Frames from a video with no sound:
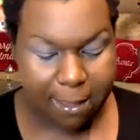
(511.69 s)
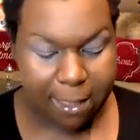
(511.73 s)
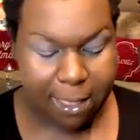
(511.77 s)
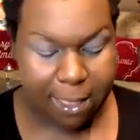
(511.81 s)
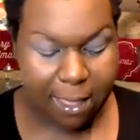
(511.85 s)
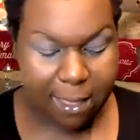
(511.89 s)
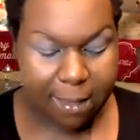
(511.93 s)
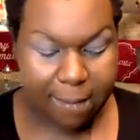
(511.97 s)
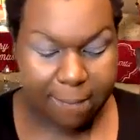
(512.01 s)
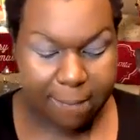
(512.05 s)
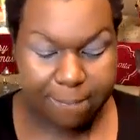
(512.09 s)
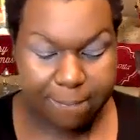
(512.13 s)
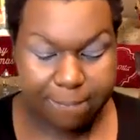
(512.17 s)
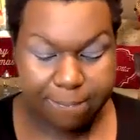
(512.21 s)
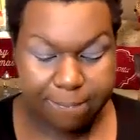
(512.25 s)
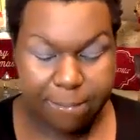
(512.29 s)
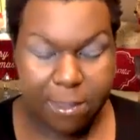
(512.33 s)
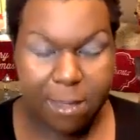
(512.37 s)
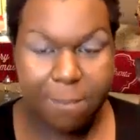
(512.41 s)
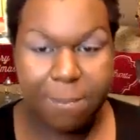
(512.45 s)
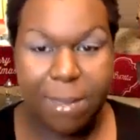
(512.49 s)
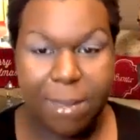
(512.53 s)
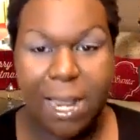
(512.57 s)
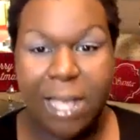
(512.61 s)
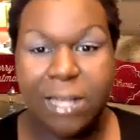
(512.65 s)

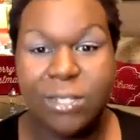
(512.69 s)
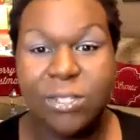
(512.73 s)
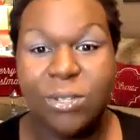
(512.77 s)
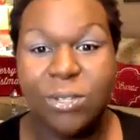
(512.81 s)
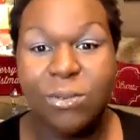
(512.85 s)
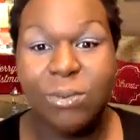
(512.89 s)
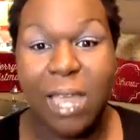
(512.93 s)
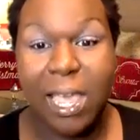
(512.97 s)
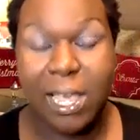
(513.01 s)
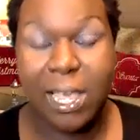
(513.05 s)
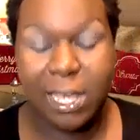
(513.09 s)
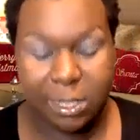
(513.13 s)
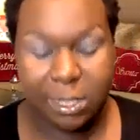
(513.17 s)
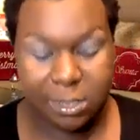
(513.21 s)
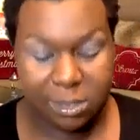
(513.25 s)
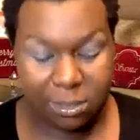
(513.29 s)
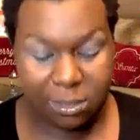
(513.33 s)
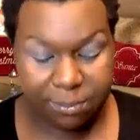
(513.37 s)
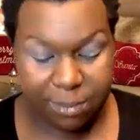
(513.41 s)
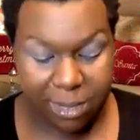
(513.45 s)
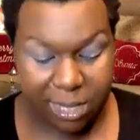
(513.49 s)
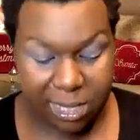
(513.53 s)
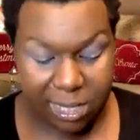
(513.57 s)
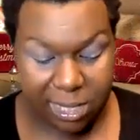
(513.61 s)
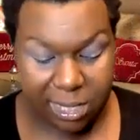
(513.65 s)
But I do like it to
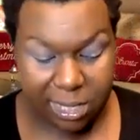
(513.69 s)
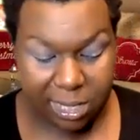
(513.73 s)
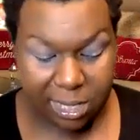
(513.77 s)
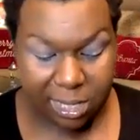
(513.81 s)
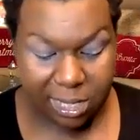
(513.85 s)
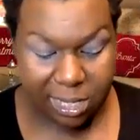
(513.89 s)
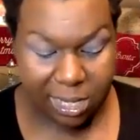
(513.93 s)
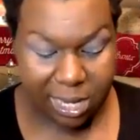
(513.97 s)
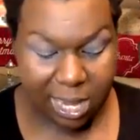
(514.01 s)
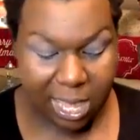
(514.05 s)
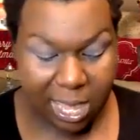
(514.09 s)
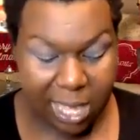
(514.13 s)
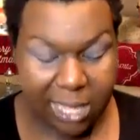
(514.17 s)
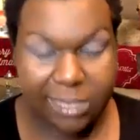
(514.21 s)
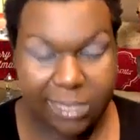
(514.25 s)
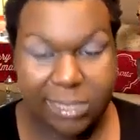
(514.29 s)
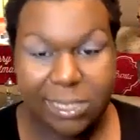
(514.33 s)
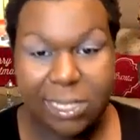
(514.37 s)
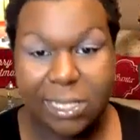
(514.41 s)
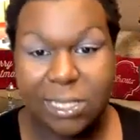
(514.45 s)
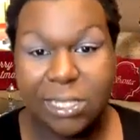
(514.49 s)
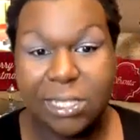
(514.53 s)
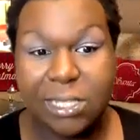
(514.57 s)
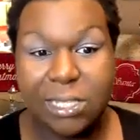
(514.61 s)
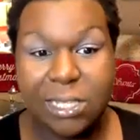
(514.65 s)
be nice
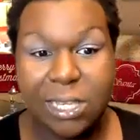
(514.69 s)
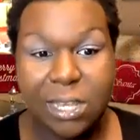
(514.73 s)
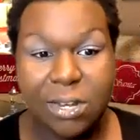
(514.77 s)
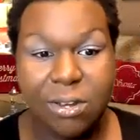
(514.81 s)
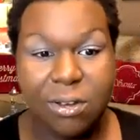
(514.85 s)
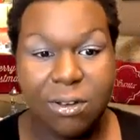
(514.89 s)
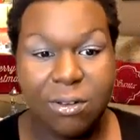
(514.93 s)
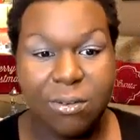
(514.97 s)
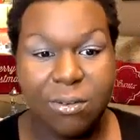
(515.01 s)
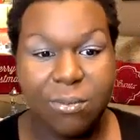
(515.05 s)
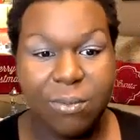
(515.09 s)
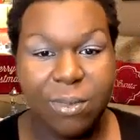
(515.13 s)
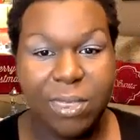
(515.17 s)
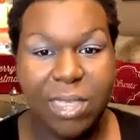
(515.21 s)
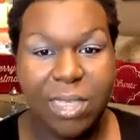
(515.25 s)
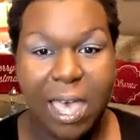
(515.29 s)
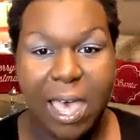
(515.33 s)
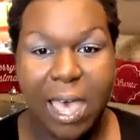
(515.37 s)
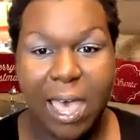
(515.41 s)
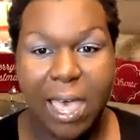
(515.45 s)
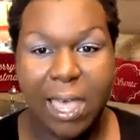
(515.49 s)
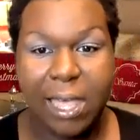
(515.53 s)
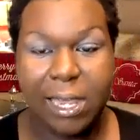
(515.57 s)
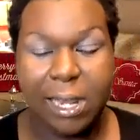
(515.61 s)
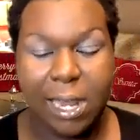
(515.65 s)
and centered with a
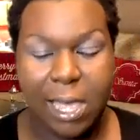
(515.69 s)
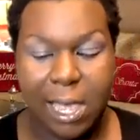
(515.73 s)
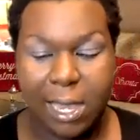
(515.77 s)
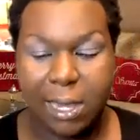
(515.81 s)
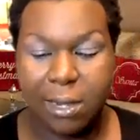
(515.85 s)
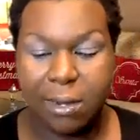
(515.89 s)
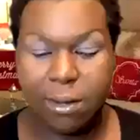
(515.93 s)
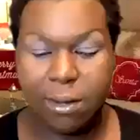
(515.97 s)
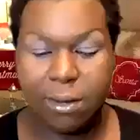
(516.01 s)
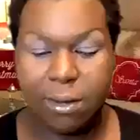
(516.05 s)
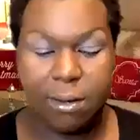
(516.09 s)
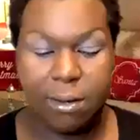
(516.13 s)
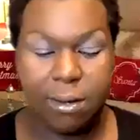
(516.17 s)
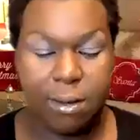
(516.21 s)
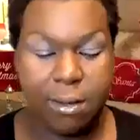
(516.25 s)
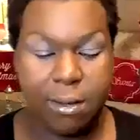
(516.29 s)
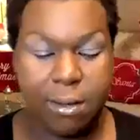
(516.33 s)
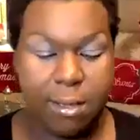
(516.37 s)
highlighter.